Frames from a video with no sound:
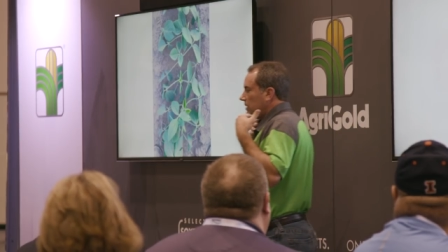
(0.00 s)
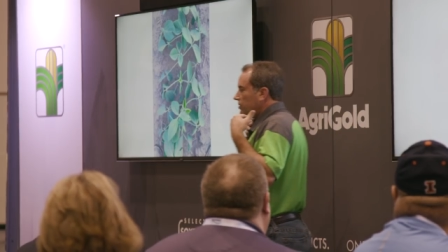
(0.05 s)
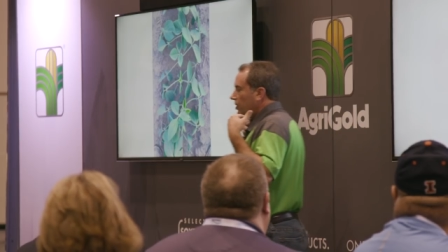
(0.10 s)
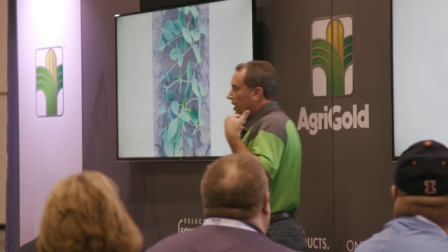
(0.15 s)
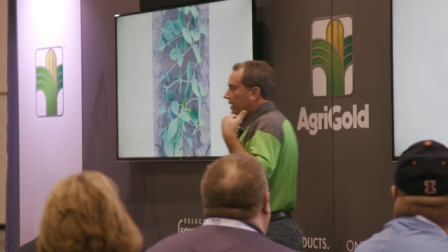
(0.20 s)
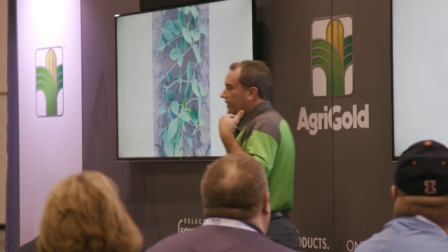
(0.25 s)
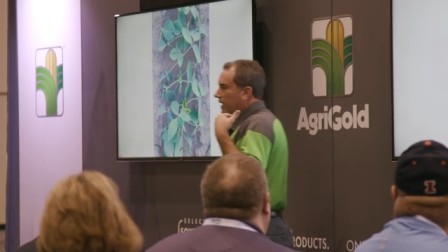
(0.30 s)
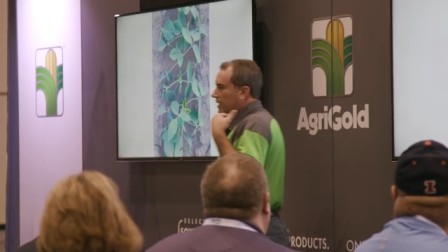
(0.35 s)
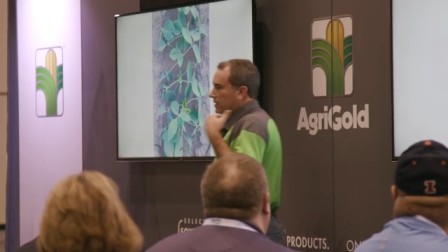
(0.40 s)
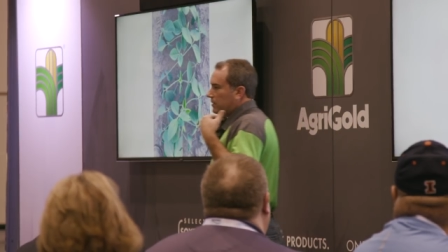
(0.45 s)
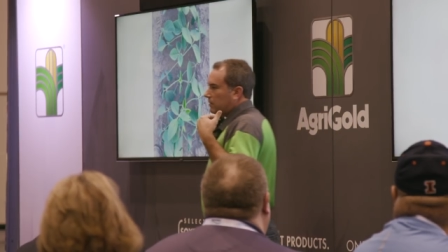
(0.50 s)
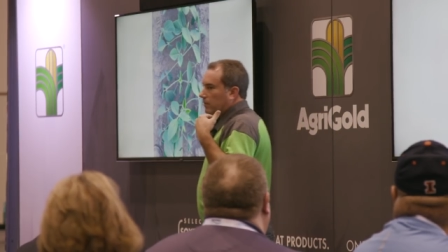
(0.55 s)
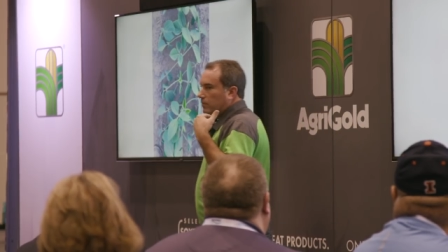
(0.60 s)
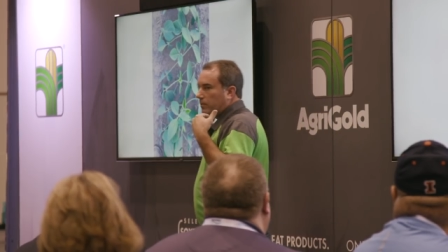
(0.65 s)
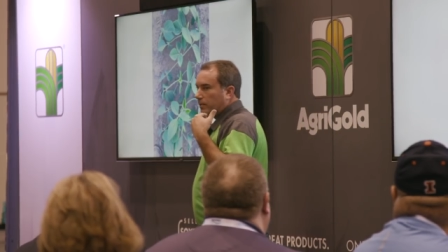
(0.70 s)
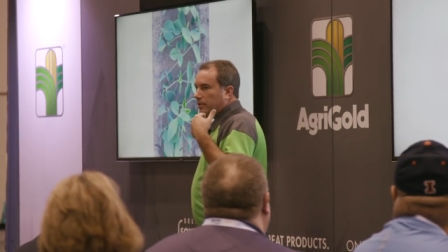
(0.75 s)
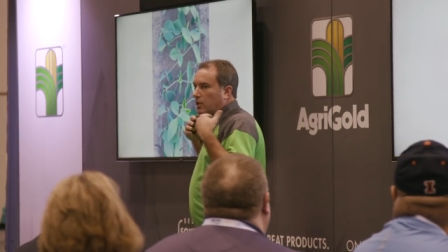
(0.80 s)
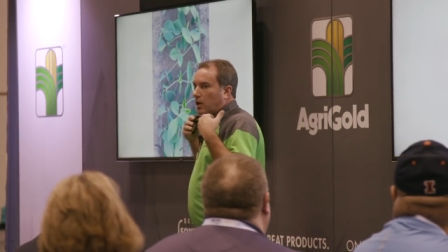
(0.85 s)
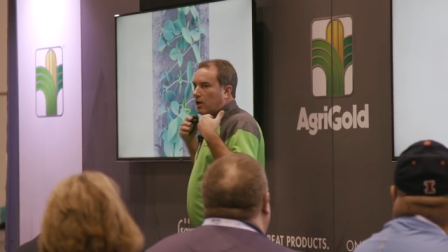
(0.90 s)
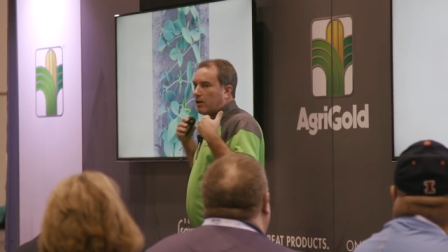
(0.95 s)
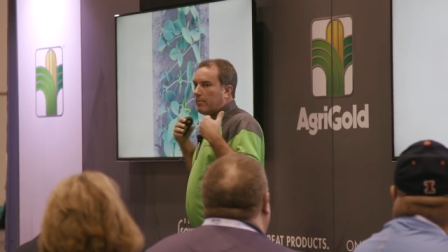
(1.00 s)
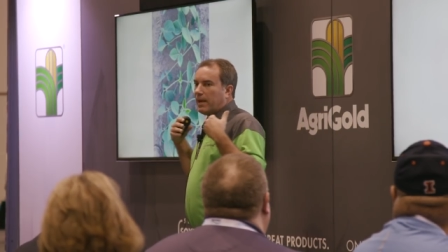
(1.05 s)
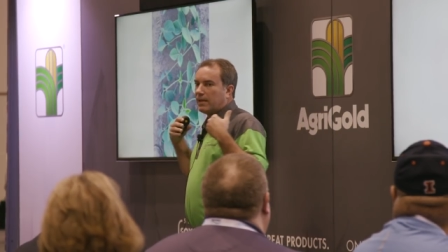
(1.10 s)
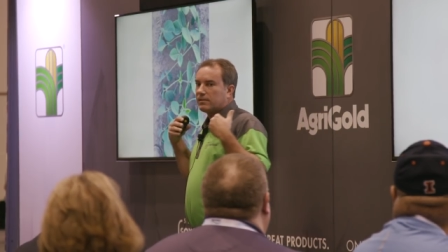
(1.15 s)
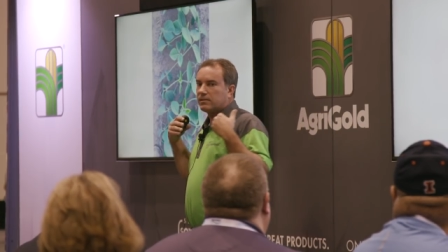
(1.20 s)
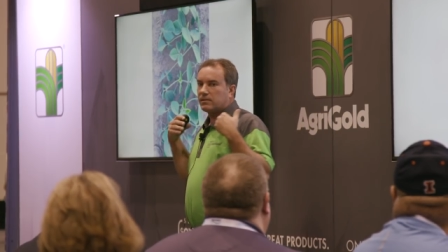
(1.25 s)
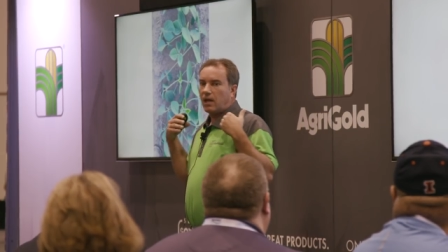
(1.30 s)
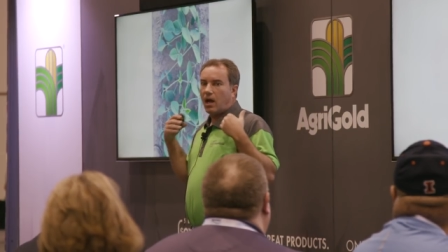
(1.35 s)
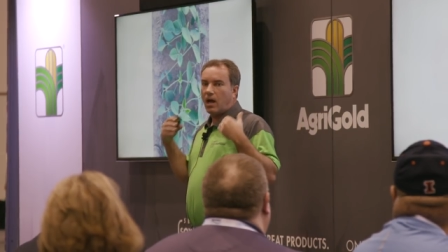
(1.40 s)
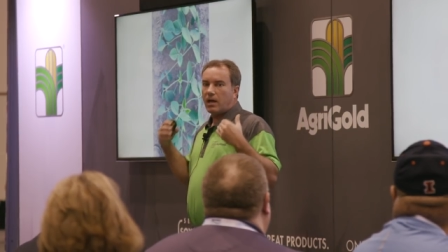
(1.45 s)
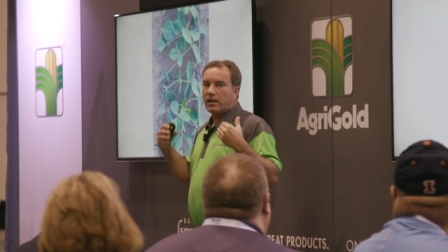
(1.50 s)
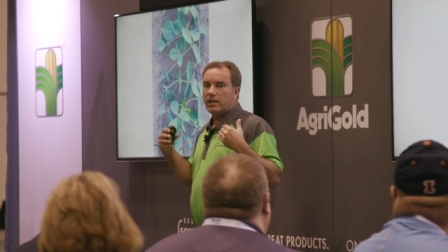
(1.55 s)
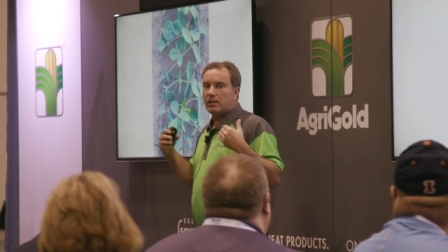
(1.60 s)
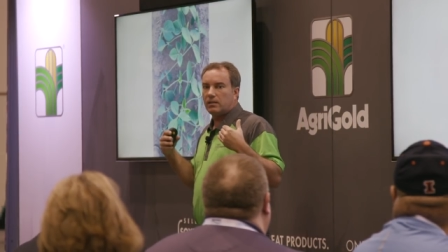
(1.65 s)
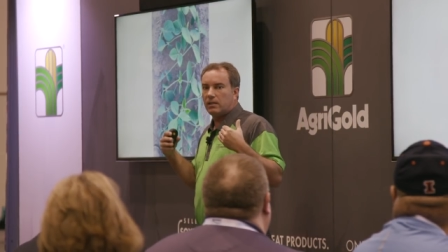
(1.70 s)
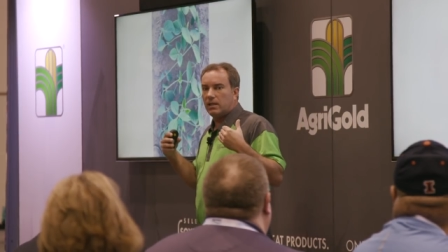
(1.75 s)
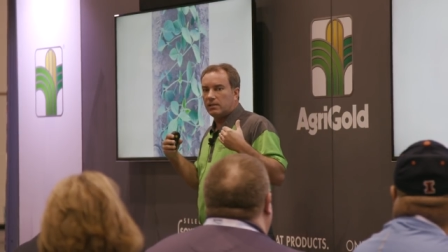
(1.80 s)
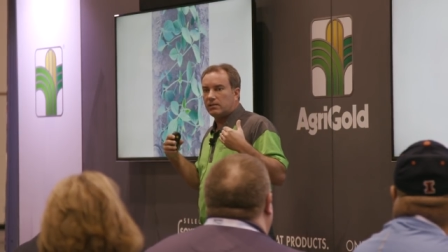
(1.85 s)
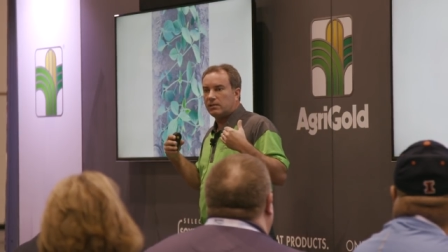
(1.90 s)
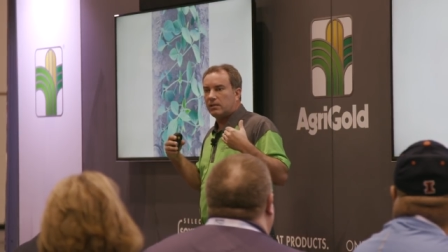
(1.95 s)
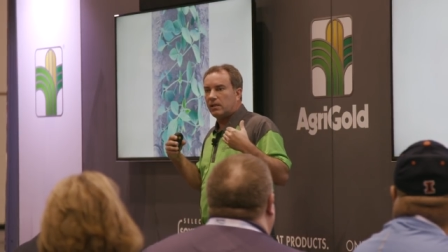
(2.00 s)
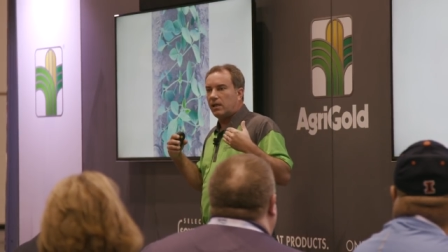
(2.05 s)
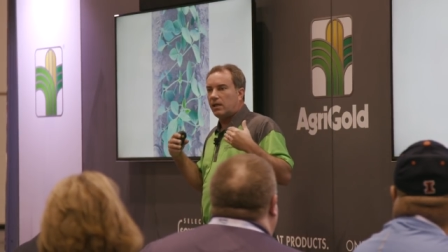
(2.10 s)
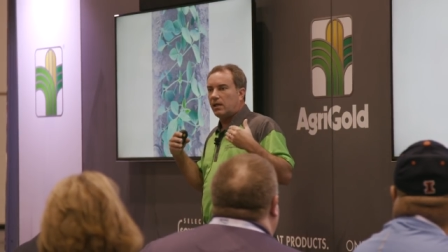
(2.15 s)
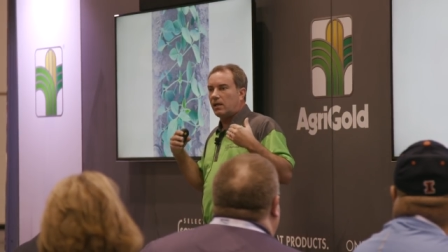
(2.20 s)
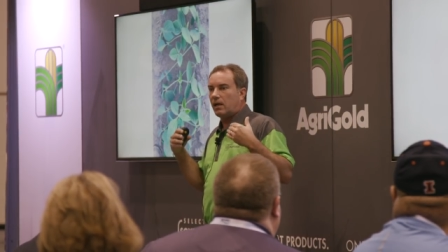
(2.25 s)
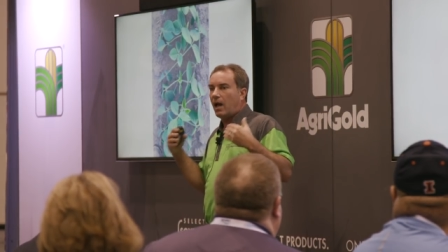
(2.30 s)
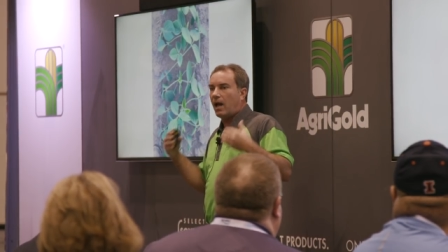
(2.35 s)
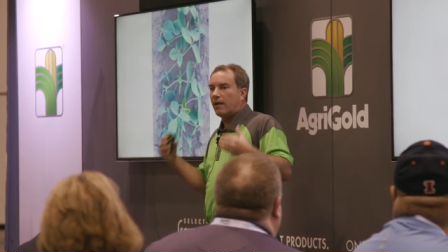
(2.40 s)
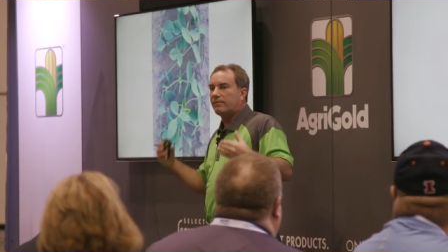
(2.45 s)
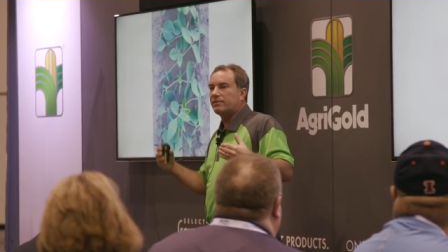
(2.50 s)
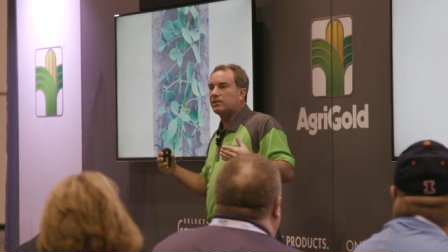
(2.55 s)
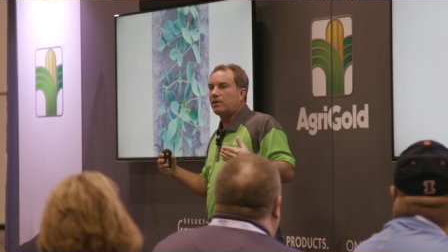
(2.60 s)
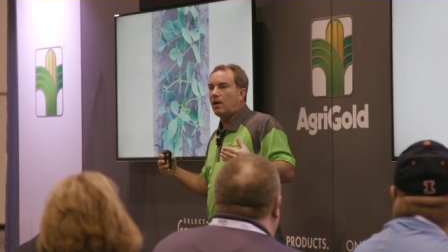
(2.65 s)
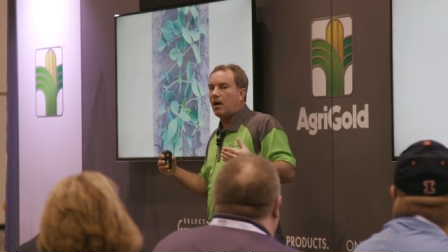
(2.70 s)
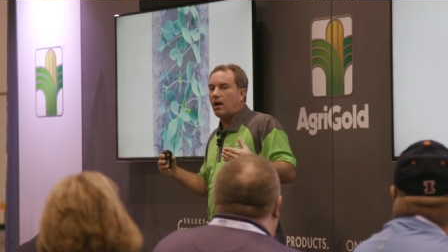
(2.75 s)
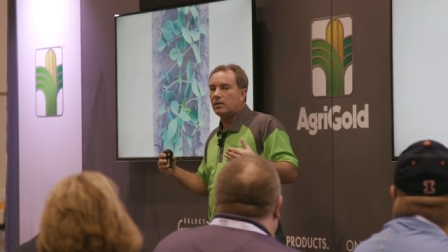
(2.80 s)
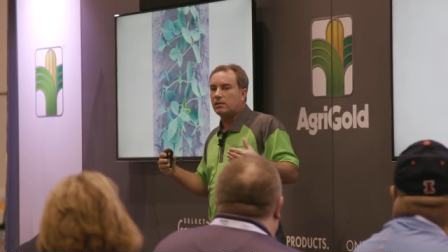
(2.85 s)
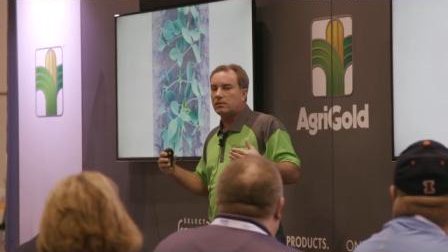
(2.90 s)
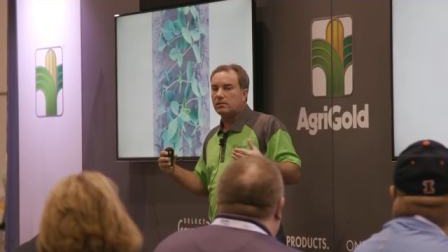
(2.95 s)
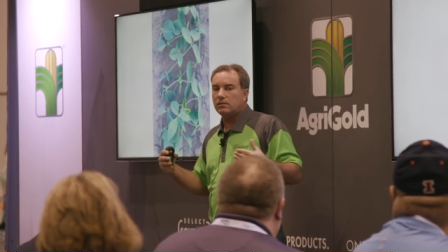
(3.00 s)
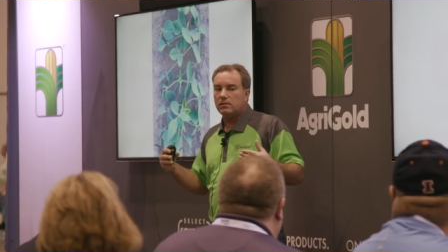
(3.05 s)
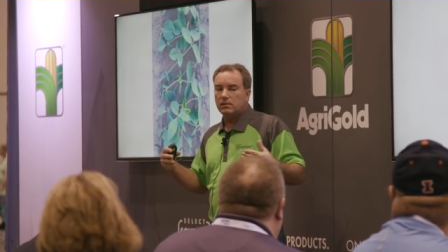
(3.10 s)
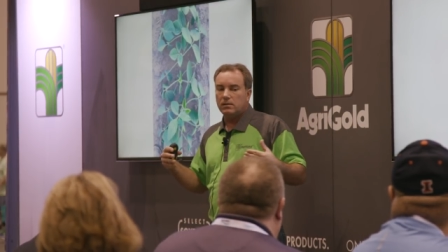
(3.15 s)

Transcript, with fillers: So I think when we talk about stocking density in livestock,